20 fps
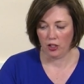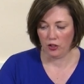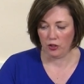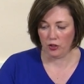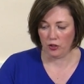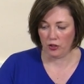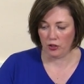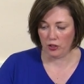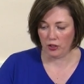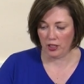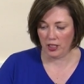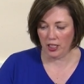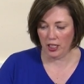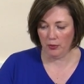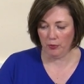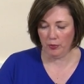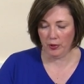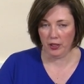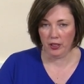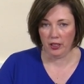You should
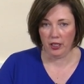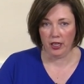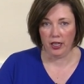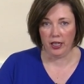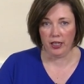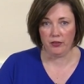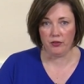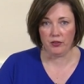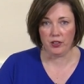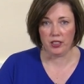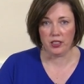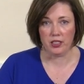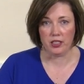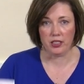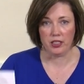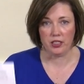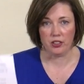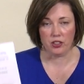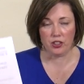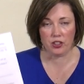keep and read
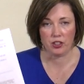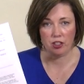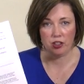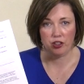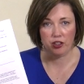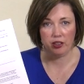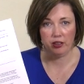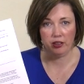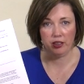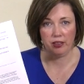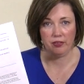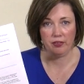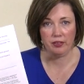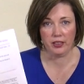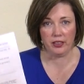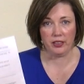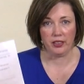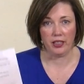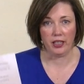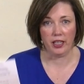the instruction
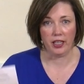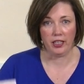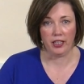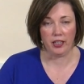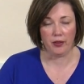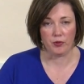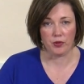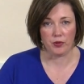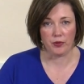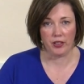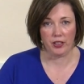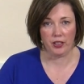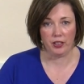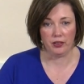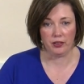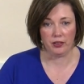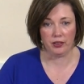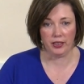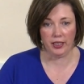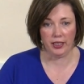leaflet that comes with
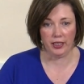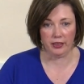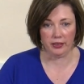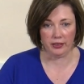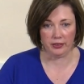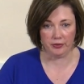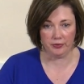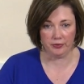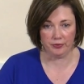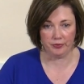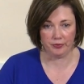your inhaler.